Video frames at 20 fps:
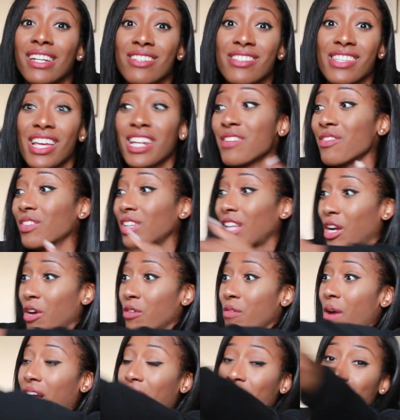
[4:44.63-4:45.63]
There's not even like
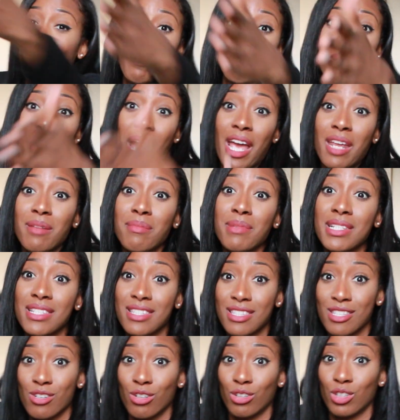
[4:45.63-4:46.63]
a rack of them behind me.
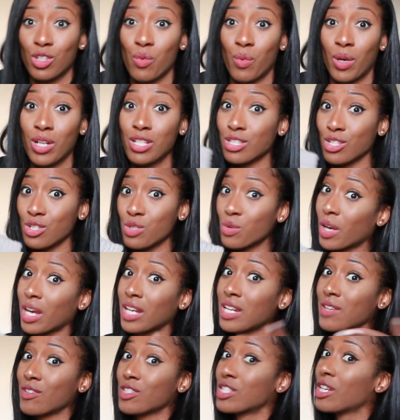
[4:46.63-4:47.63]
It's the only one. So you
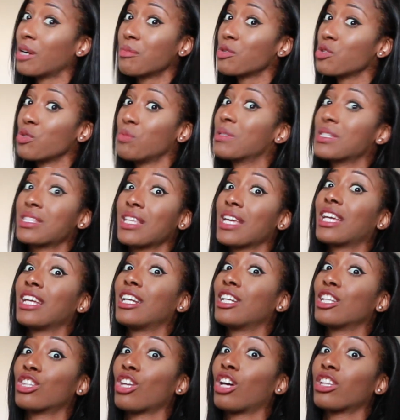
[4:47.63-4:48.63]
can't even tell me you
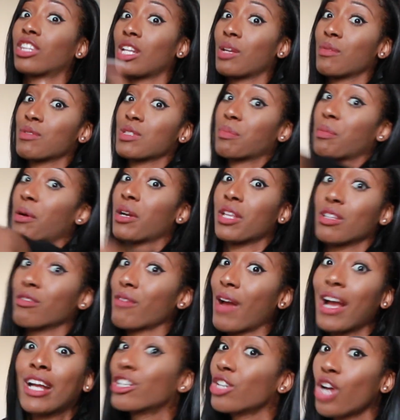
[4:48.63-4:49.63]
mistakenly thought that it was a part of the
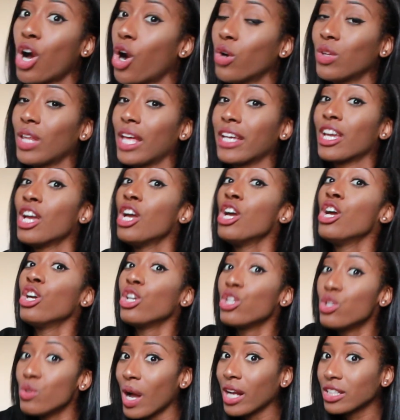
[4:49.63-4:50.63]
rack. No, like,
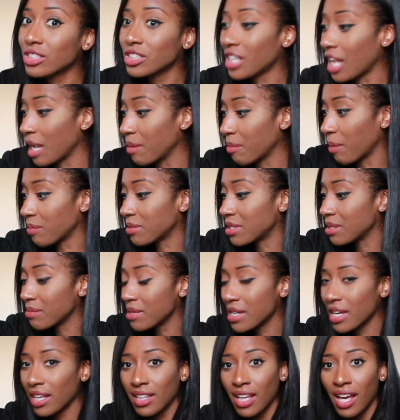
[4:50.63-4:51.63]
you actually came up to
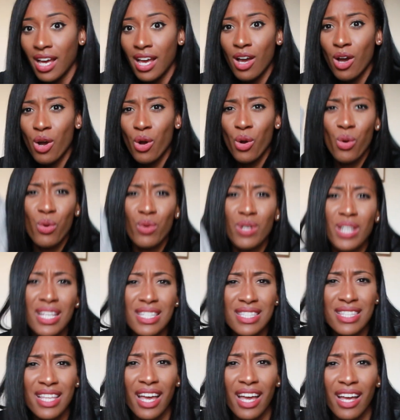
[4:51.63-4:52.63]
me. And who
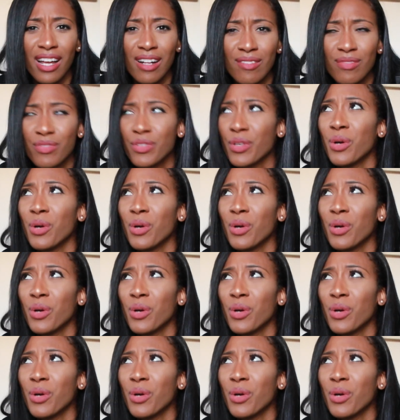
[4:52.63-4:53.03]
does that?